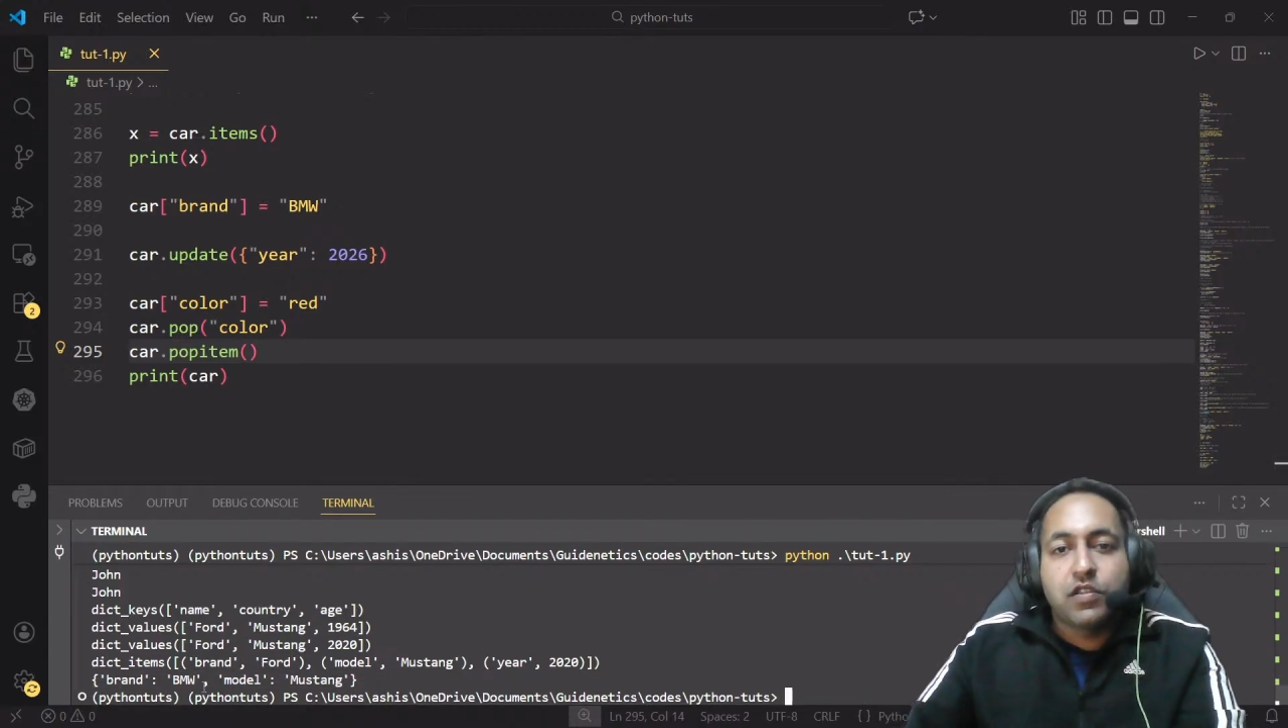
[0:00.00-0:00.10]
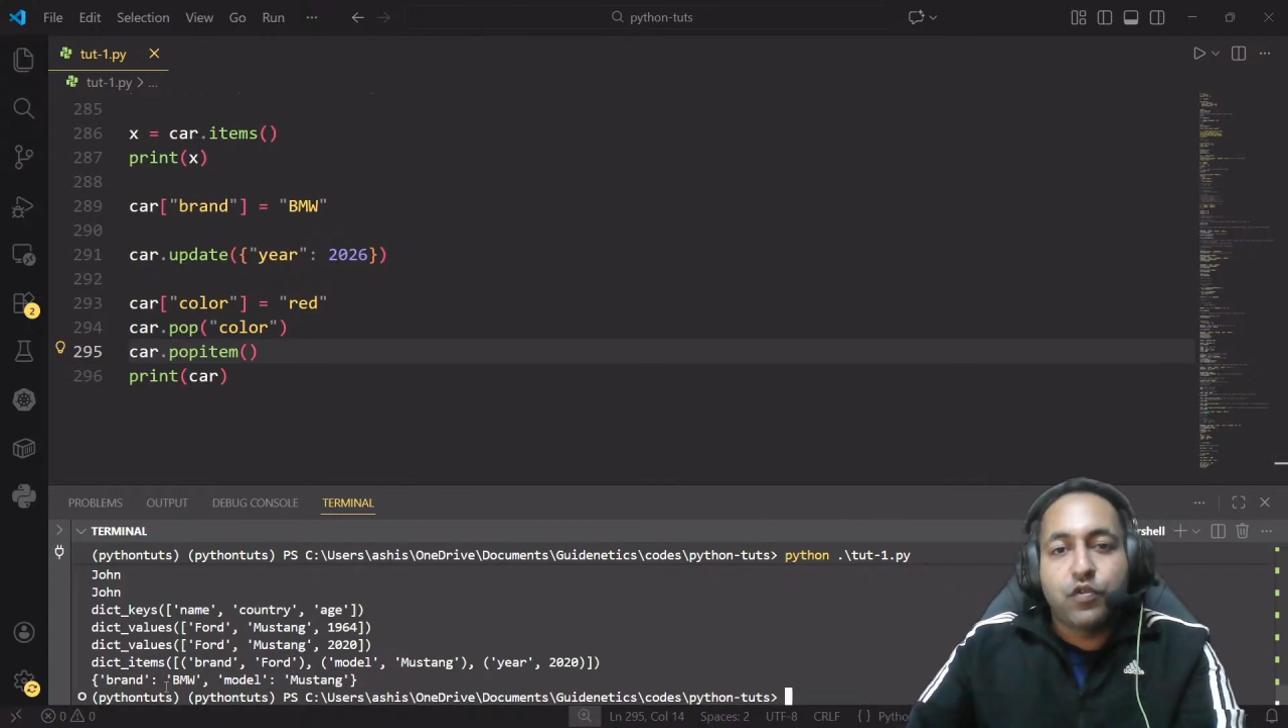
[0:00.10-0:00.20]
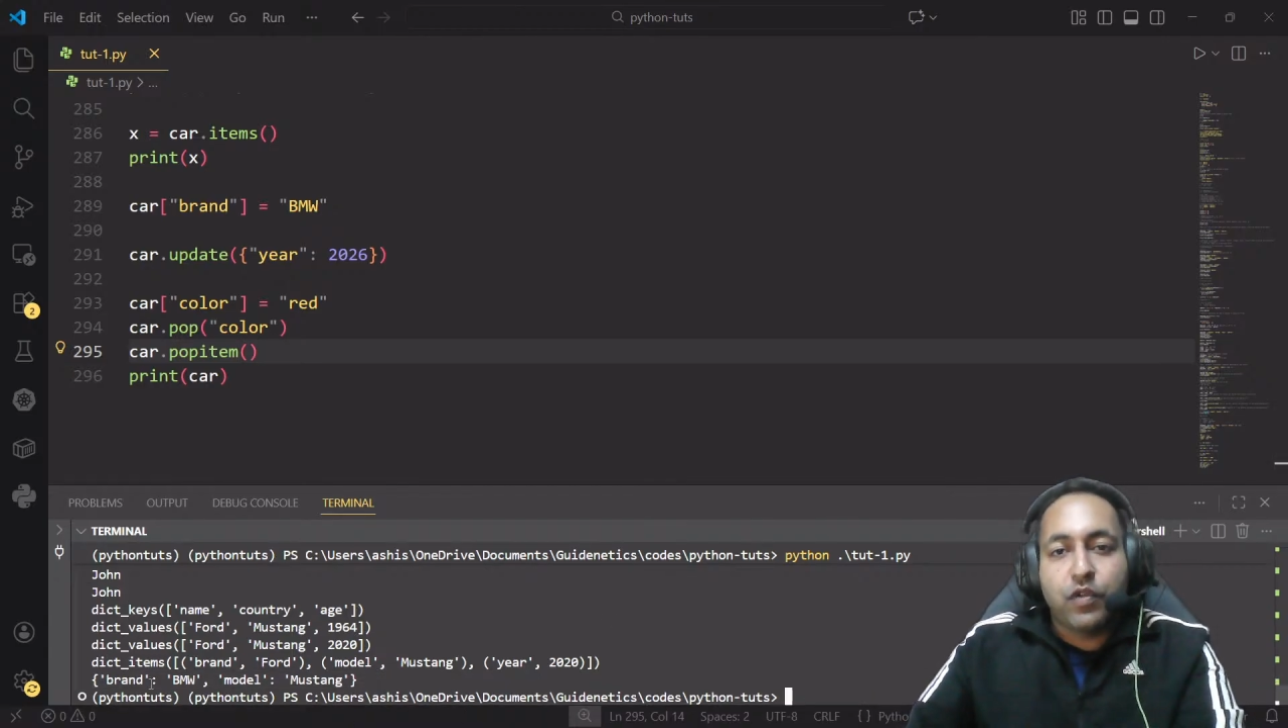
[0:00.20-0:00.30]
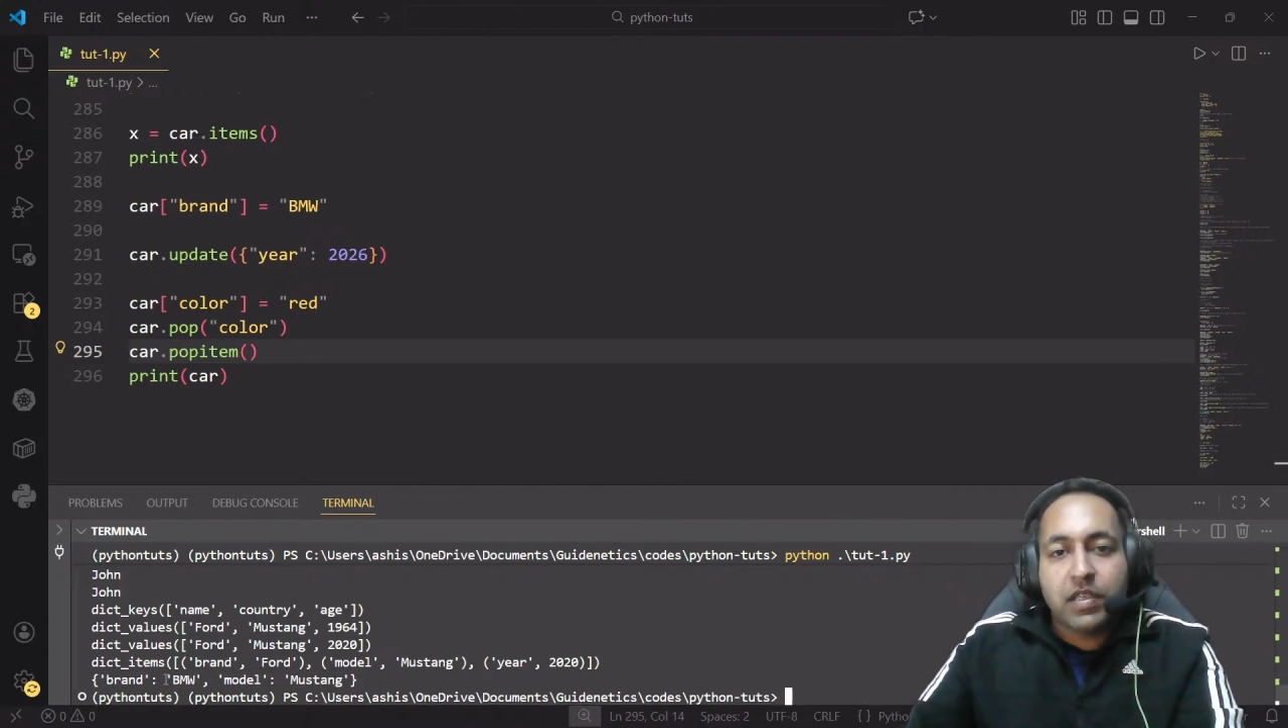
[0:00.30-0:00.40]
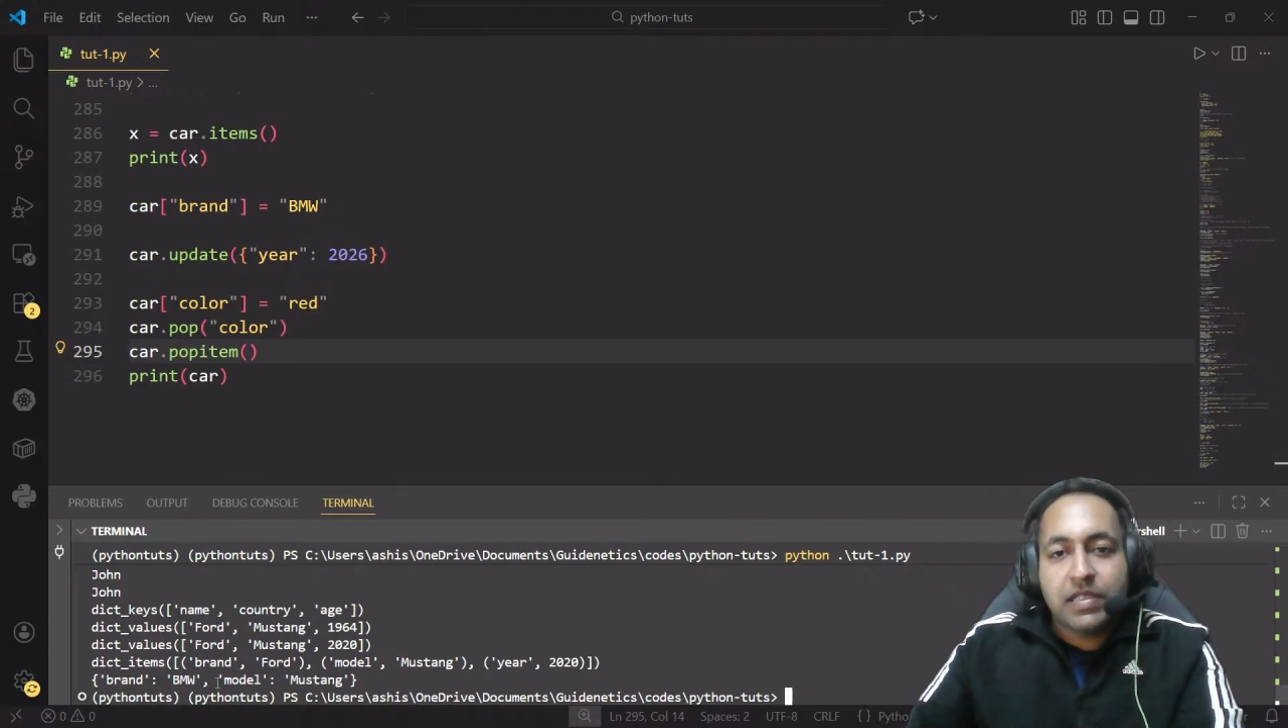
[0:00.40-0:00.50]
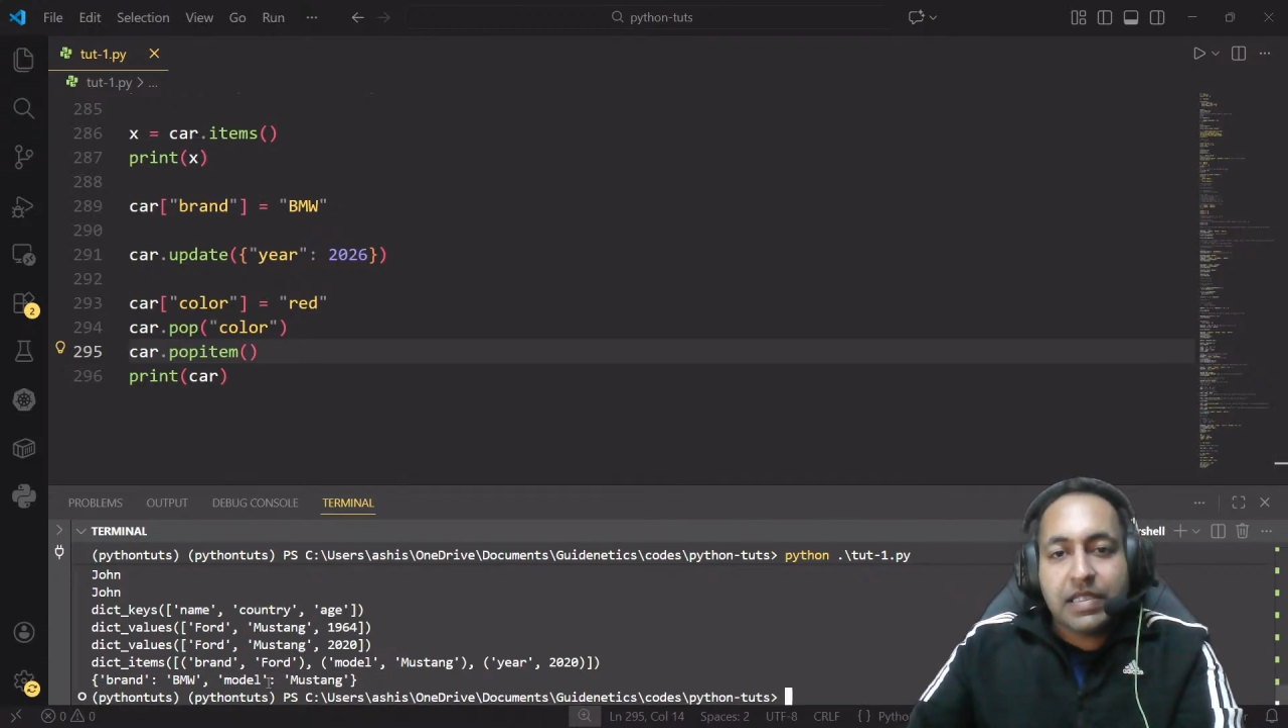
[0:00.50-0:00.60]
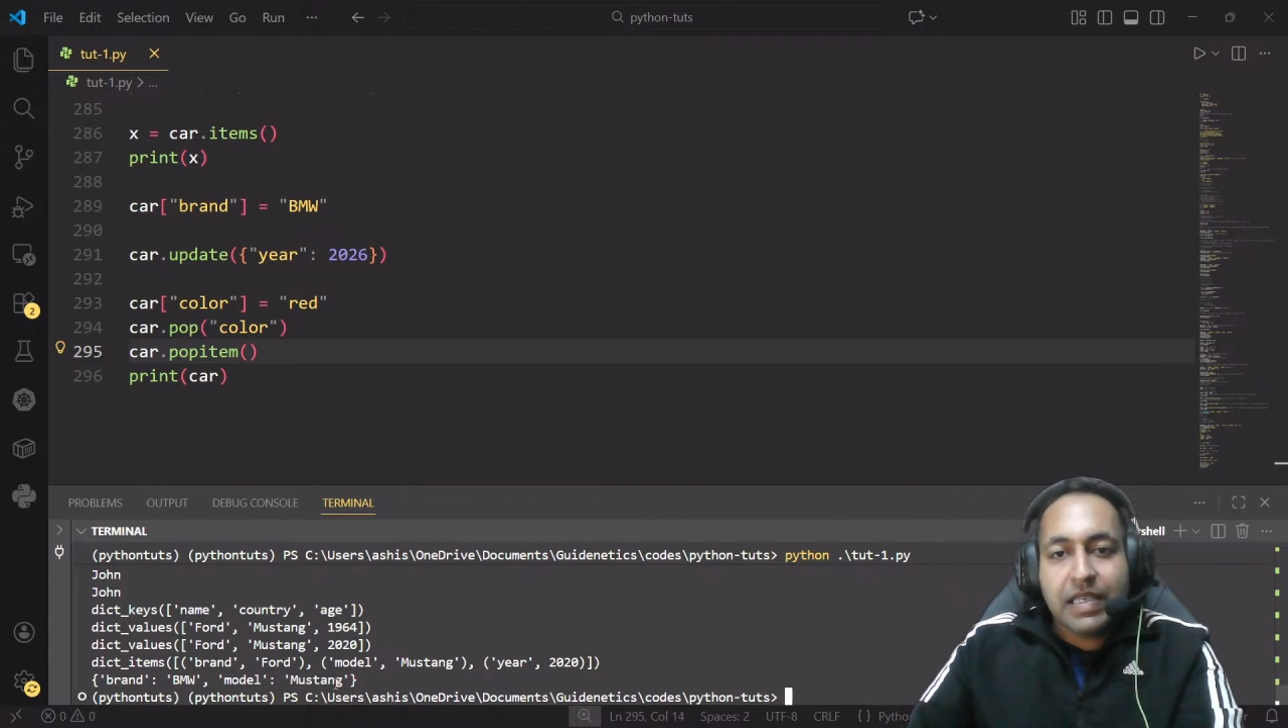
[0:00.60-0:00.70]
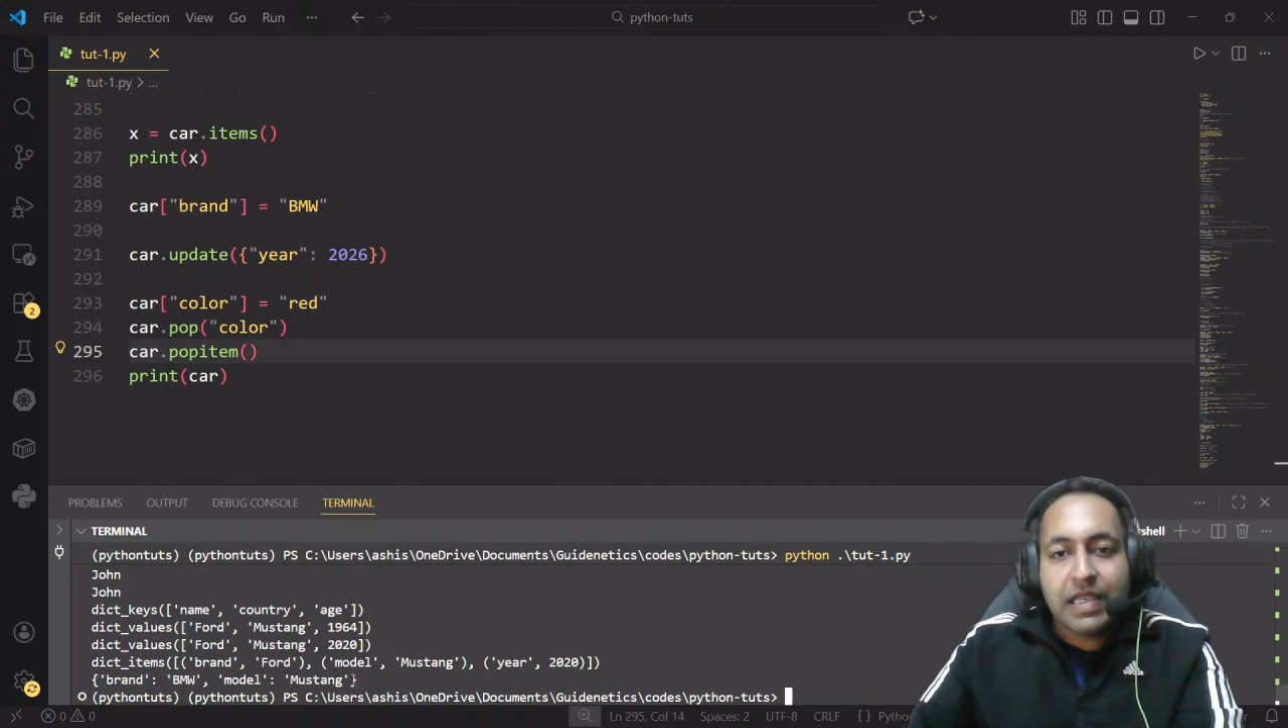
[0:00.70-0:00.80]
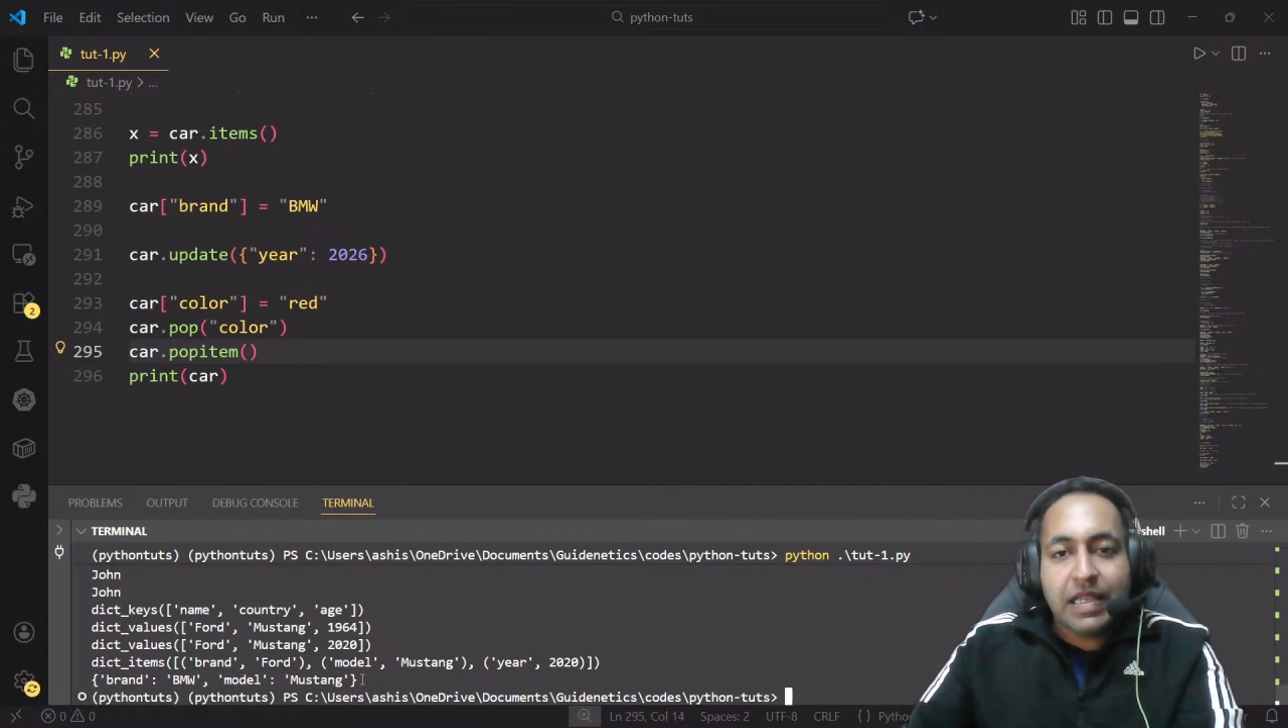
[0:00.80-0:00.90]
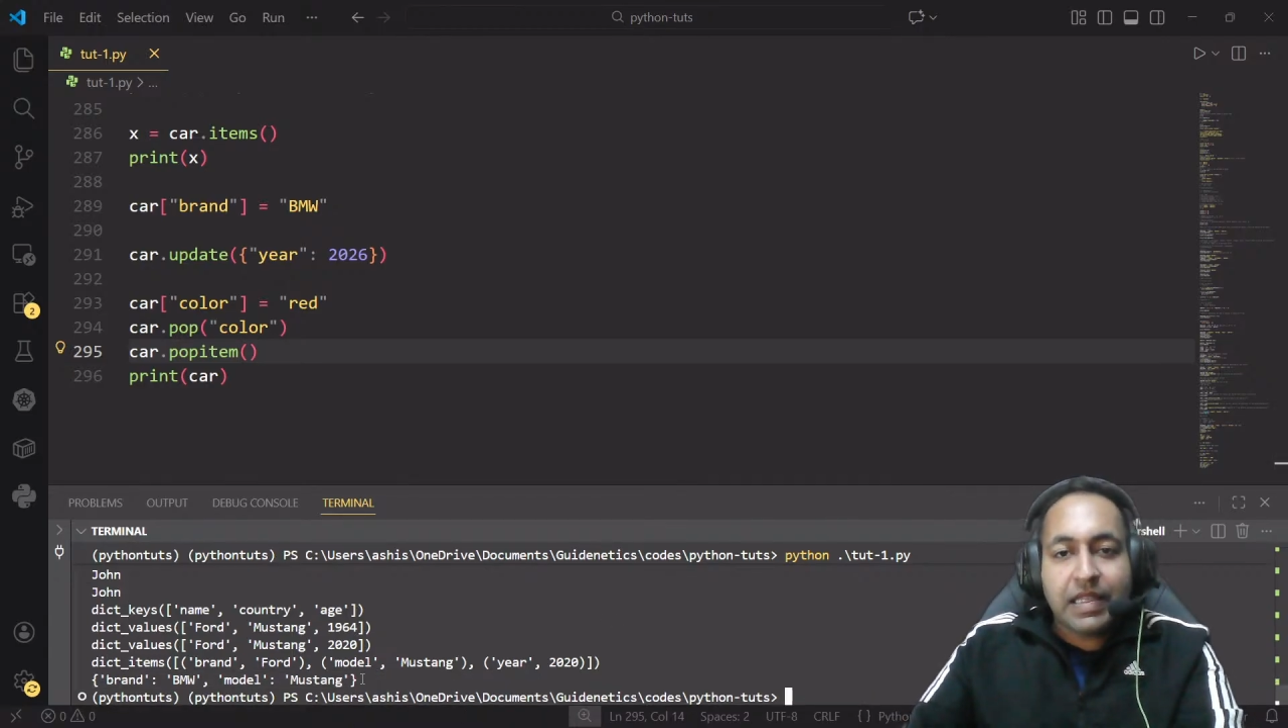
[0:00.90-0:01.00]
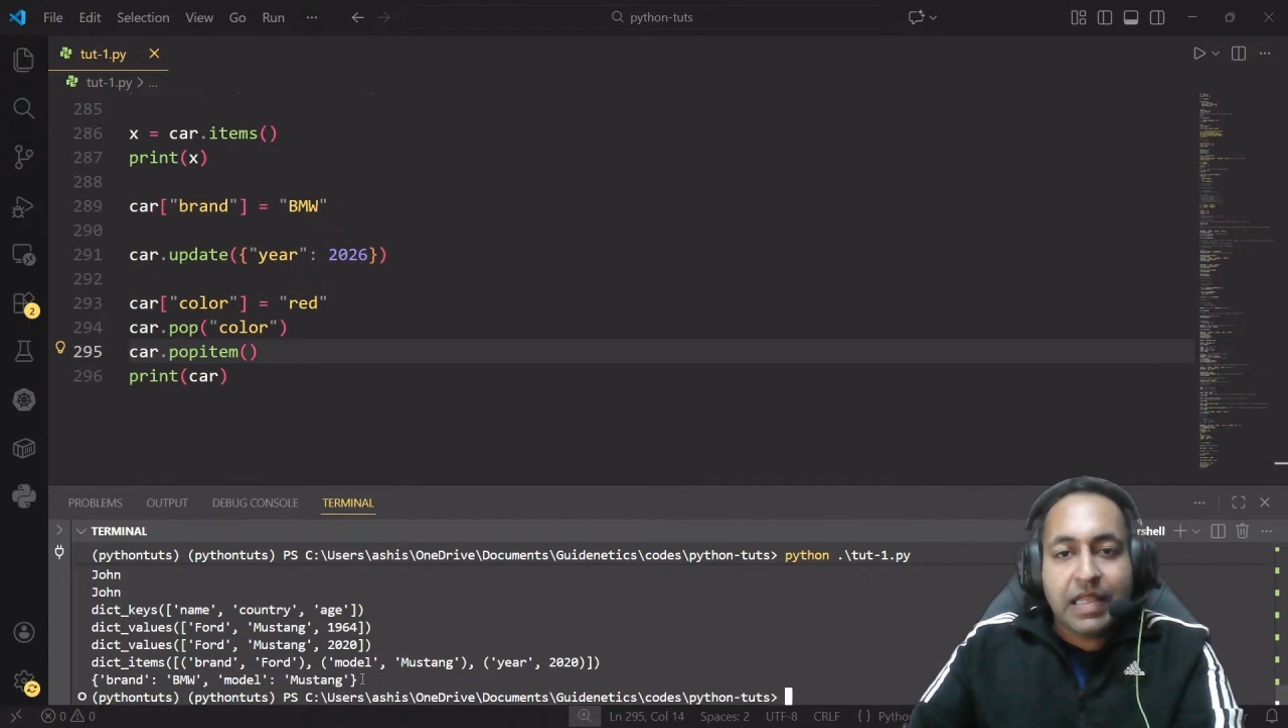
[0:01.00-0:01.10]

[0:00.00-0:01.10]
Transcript: So you can see